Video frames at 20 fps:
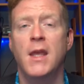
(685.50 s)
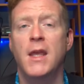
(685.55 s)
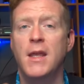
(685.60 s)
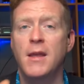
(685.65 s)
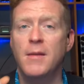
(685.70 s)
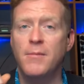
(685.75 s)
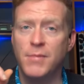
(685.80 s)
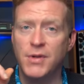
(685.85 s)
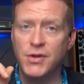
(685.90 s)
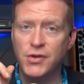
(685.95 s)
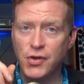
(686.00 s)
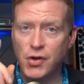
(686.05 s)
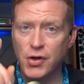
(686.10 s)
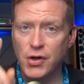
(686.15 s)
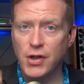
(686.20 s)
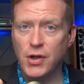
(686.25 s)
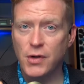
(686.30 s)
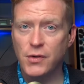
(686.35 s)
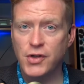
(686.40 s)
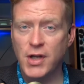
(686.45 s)
Be sure to
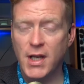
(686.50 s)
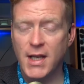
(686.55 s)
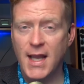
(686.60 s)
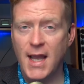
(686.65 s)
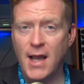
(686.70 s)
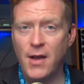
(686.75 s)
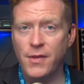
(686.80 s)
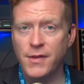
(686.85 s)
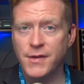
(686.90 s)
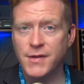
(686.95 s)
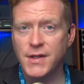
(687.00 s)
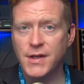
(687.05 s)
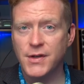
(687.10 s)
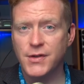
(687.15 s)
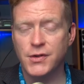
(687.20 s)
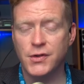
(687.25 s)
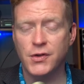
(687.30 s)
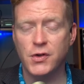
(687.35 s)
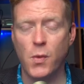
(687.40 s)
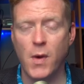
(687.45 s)
go check out the
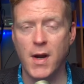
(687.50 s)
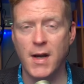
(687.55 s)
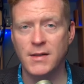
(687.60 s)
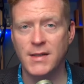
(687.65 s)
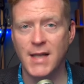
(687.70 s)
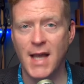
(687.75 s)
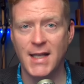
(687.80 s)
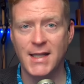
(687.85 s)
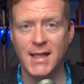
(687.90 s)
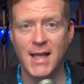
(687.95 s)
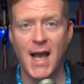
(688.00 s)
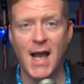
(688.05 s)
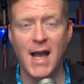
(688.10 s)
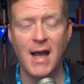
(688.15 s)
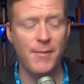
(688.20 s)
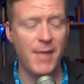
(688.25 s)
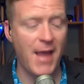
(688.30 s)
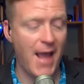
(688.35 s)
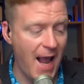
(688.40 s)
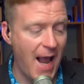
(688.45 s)
center square dot
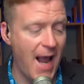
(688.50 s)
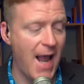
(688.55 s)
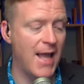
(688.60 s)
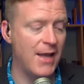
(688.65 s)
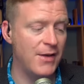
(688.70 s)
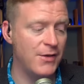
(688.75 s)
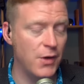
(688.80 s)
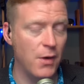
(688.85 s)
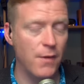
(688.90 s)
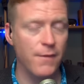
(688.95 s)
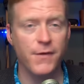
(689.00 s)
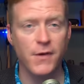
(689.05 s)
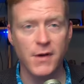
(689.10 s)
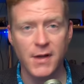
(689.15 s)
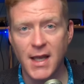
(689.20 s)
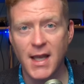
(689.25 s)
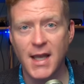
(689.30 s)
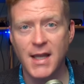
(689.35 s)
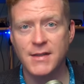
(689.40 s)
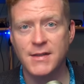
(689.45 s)
com, and don't
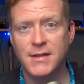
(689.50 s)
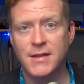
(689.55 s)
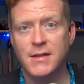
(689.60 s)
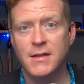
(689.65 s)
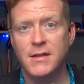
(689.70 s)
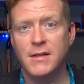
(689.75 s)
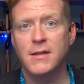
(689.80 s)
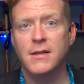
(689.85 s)
forget